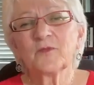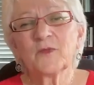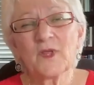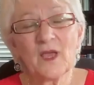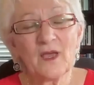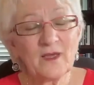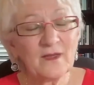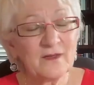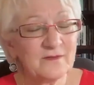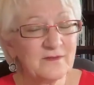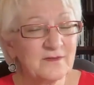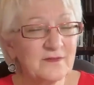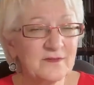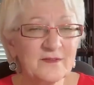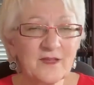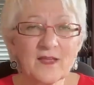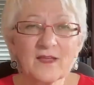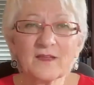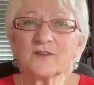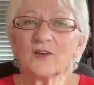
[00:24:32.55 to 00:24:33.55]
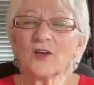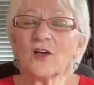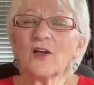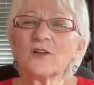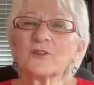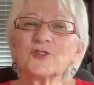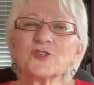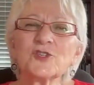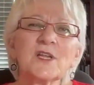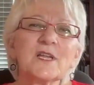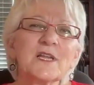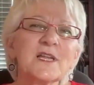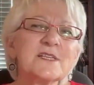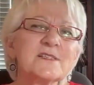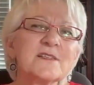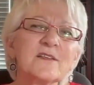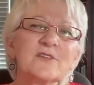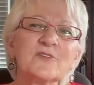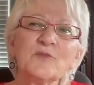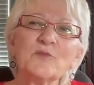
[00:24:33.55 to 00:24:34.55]
Yeah, thank God. She
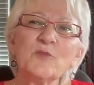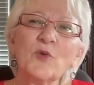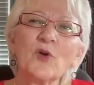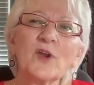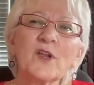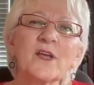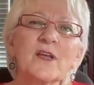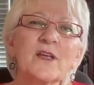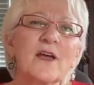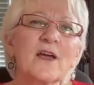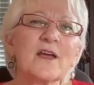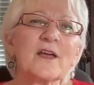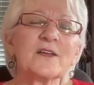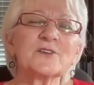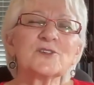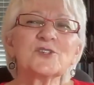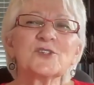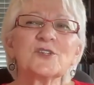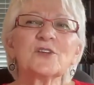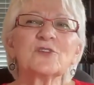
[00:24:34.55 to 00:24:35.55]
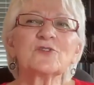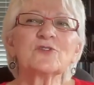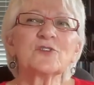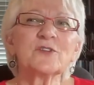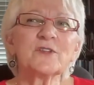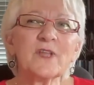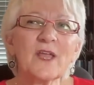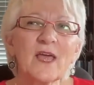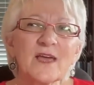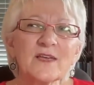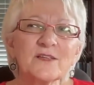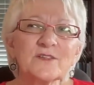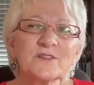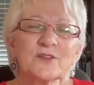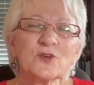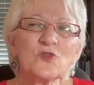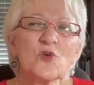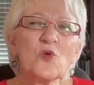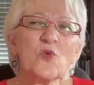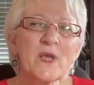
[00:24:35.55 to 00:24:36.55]
listened to Mordecai. She could, as
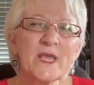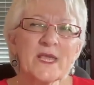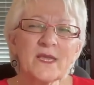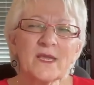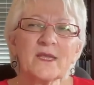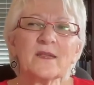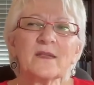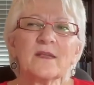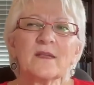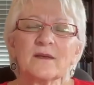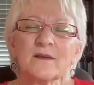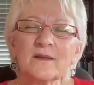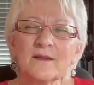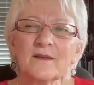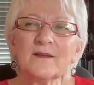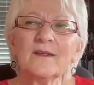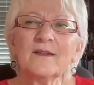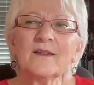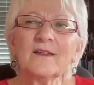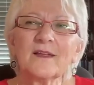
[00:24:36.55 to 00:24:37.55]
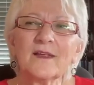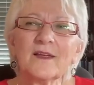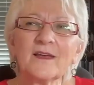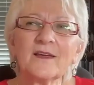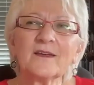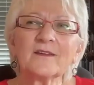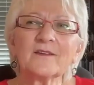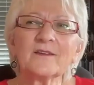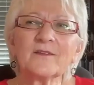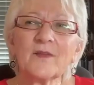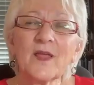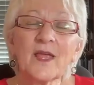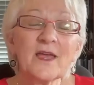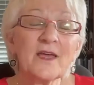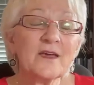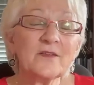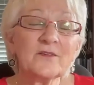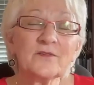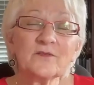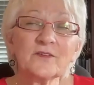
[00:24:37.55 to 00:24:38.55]
a queen, and
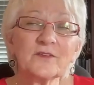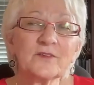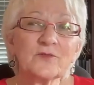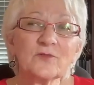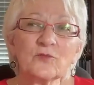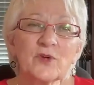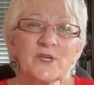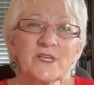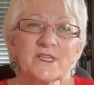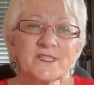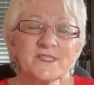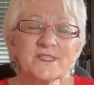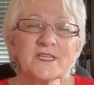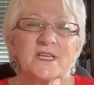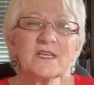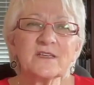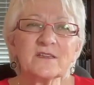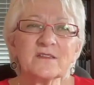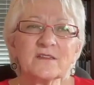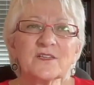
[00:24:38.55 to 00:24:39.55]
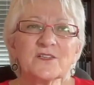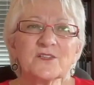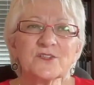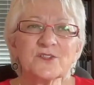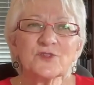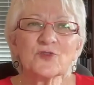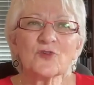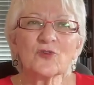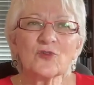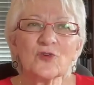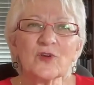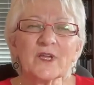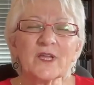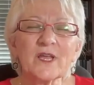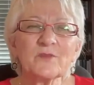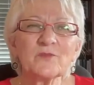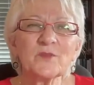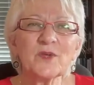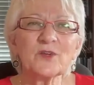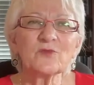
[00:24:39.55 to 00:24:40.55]
and we see in this story,
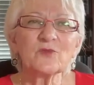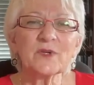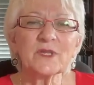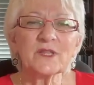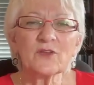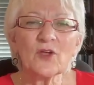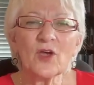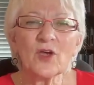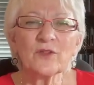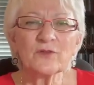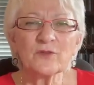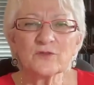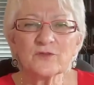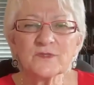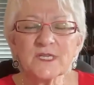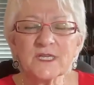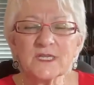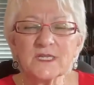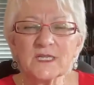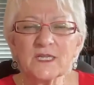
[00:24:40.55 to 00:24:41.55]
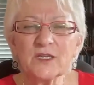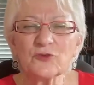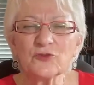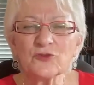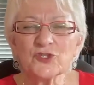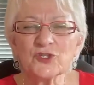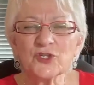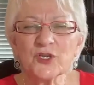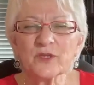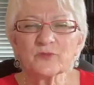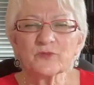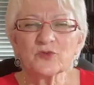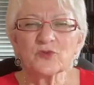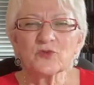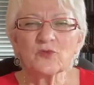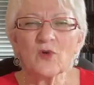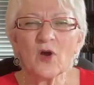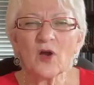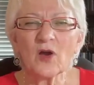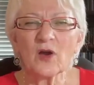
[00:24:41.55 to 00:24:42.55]
I mean, with others in leadership
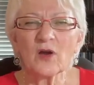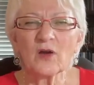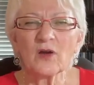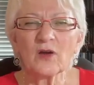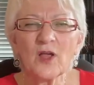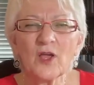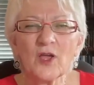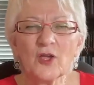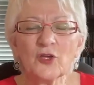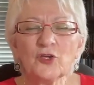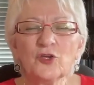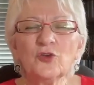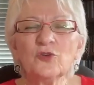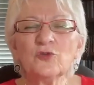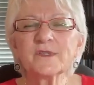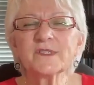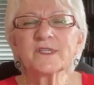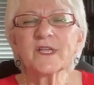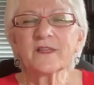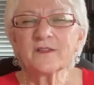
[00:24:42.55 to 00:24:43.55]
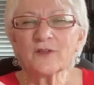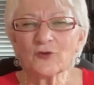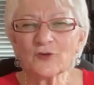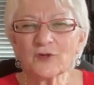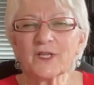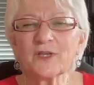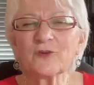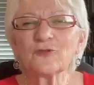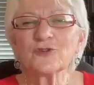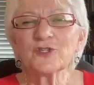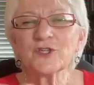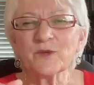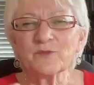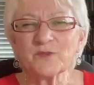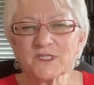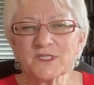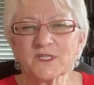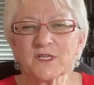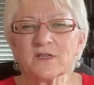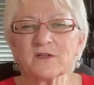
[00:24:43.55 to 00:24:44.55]
who are using their leadership
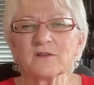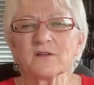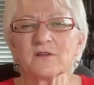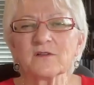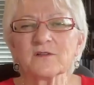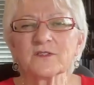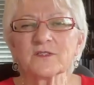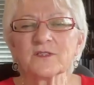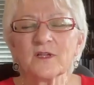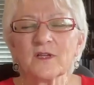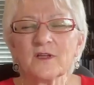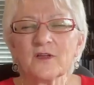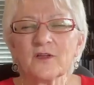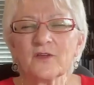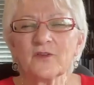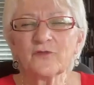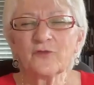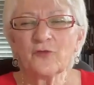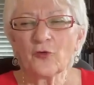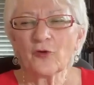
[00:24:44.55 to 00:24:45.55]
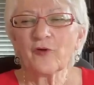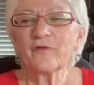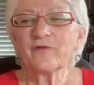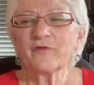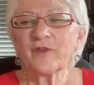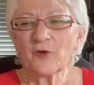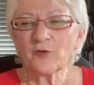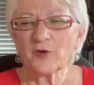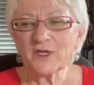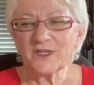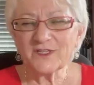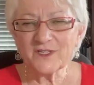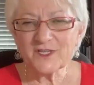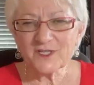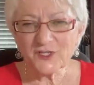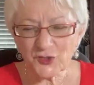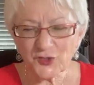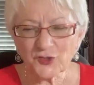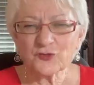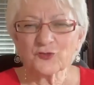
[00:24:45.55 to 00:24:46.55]
skills for a very
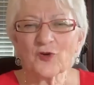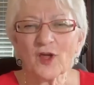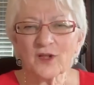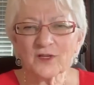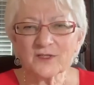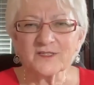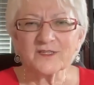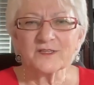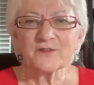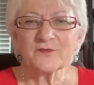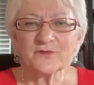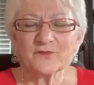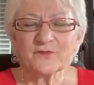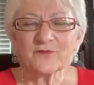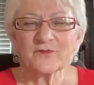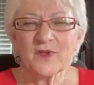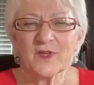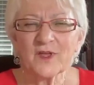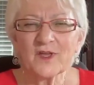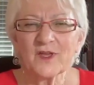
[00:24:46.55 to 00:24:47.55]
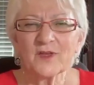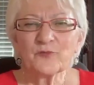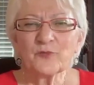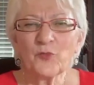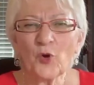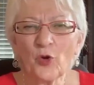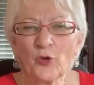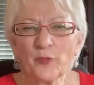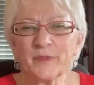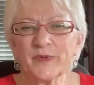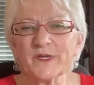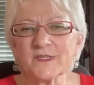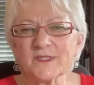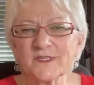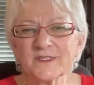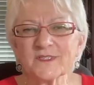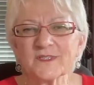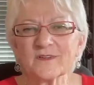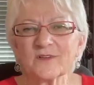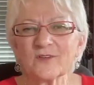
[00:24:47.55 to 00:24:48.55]
destructive
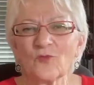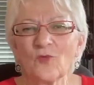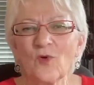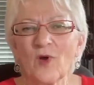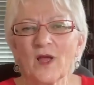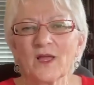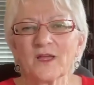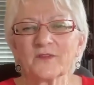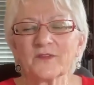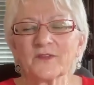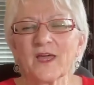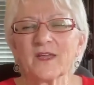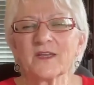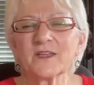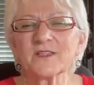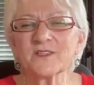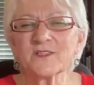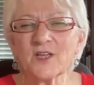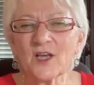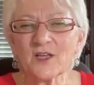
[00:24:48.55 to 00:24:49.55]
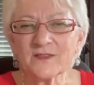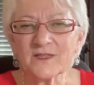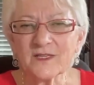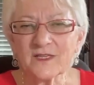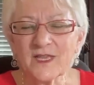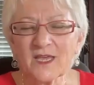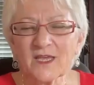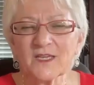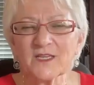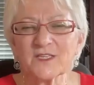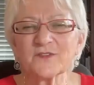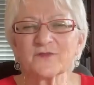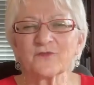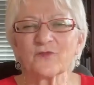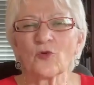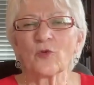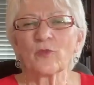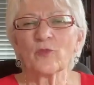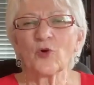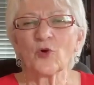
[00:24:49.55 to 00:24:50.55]
purpose, while that is not the case
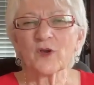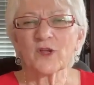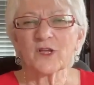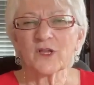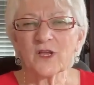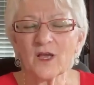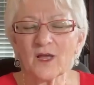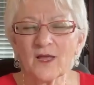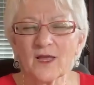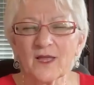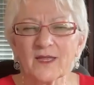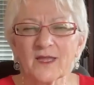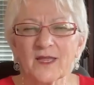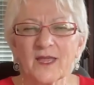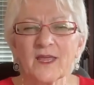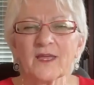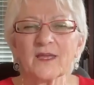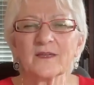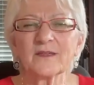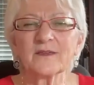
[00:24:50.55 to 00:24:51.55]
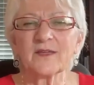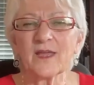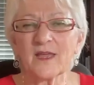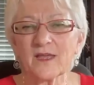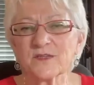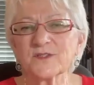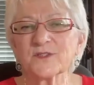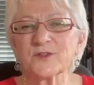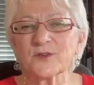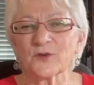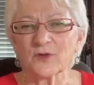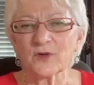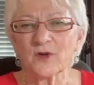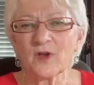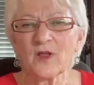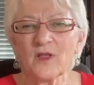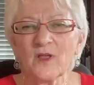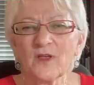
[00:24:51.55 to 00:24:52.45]
for Mordecai and Esther.